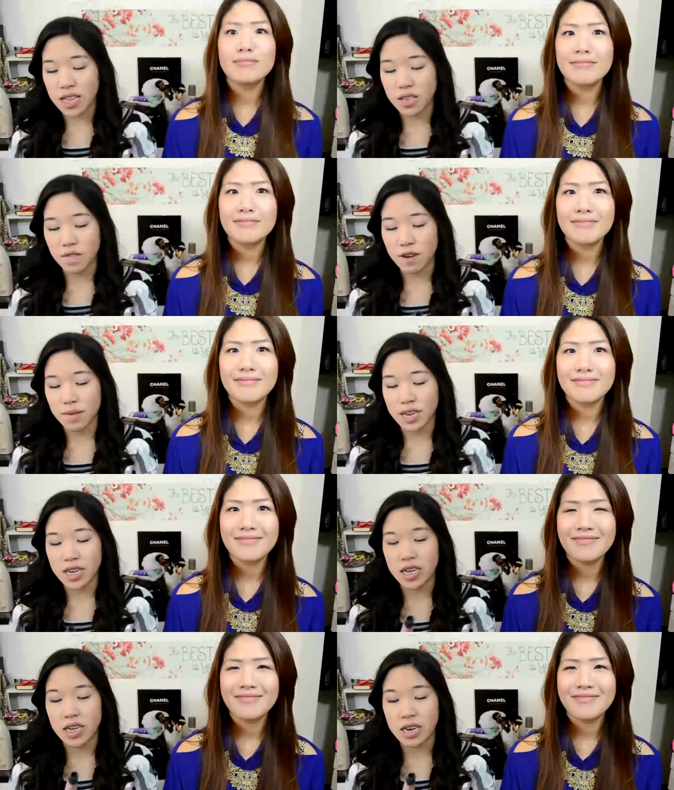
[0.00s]
Speaker 1: it's a
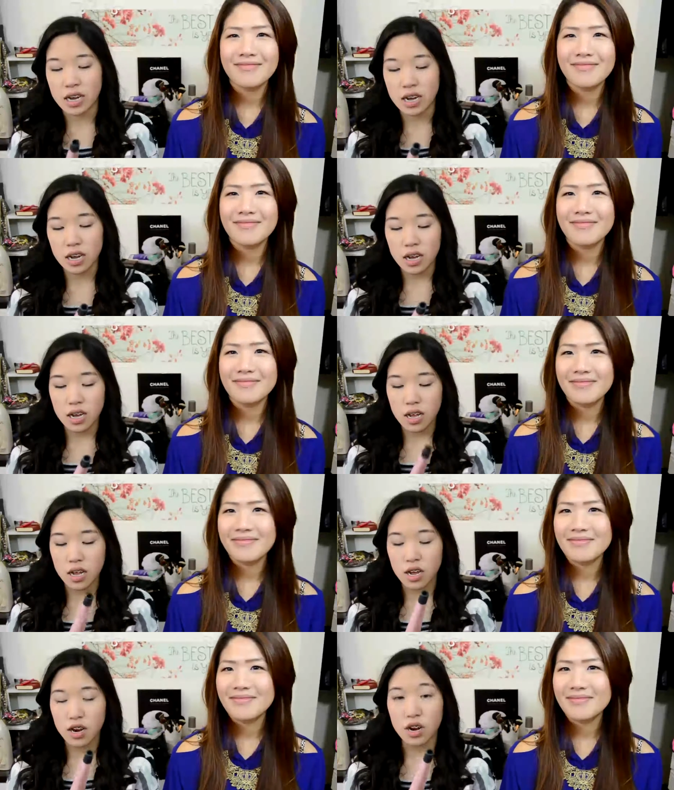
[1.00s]
Remington
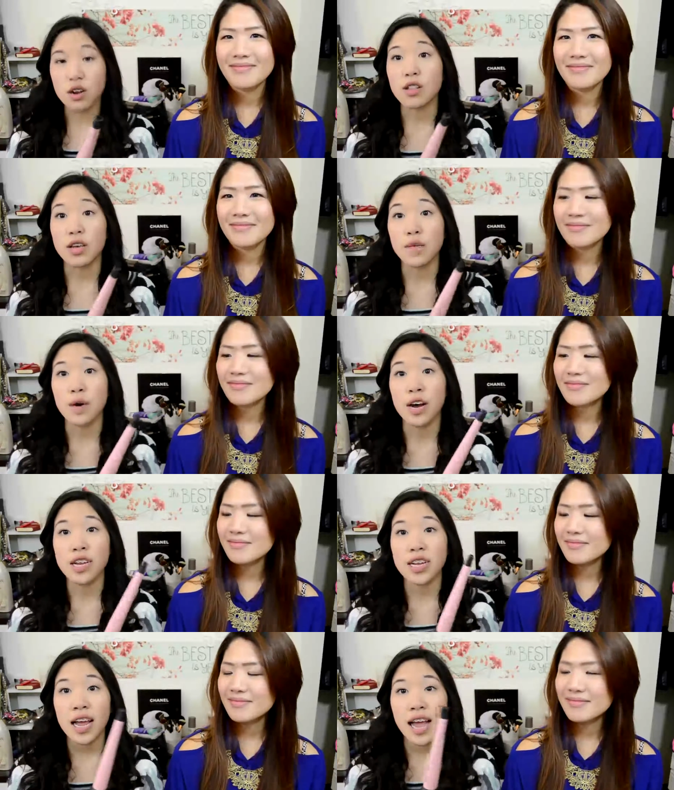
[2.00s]
curling wand.
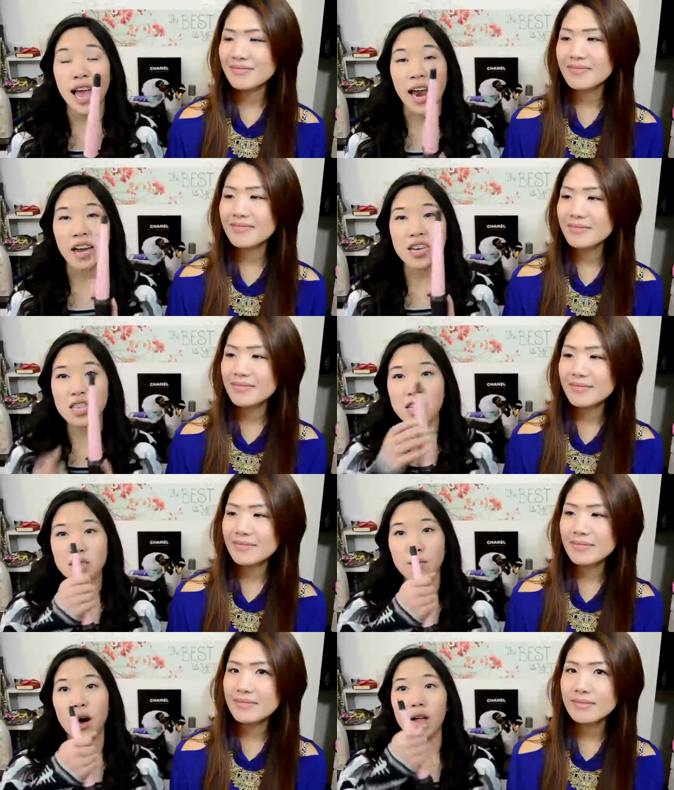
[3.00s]
And I got the
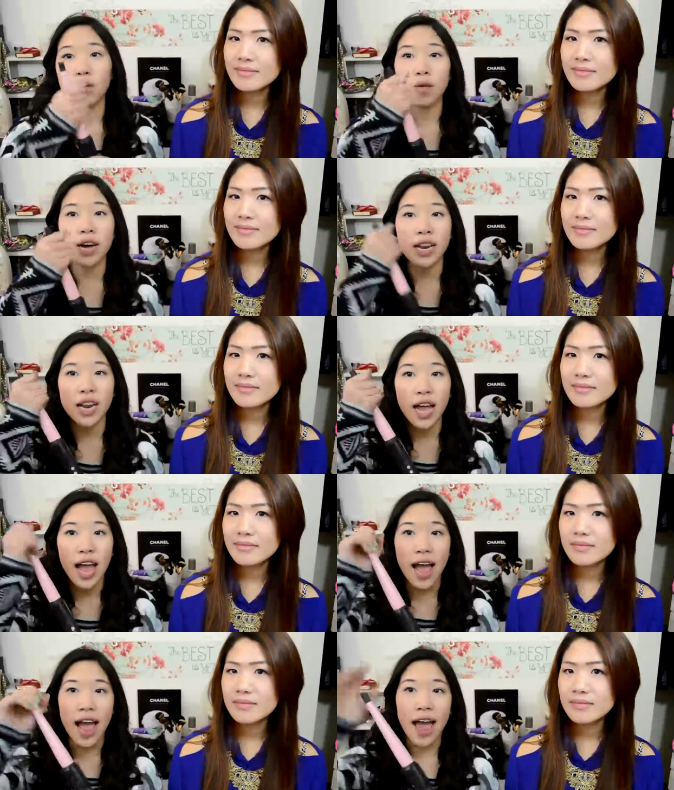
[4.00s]
smaller one
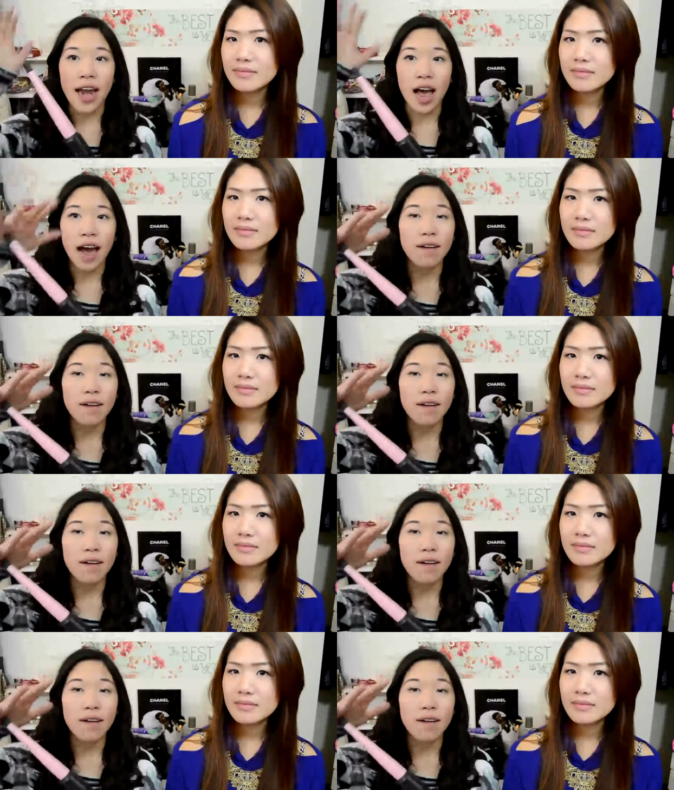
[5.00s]
and I